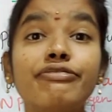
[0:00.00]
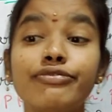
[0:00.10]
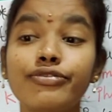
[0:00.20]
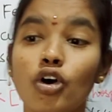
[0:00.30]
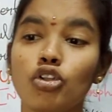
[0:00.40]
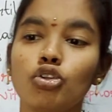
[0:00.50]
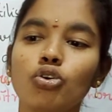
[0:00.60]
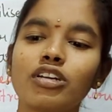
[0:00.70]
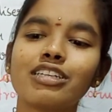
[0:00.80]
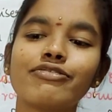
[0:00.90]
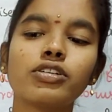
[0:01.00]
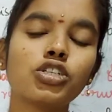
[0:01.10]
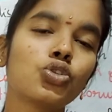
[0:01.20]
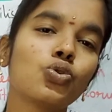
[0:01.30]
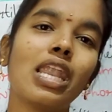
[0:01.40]
fallow refer
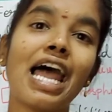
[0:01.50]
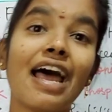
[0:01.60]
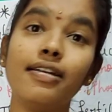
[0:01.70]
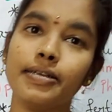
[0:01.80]
to land.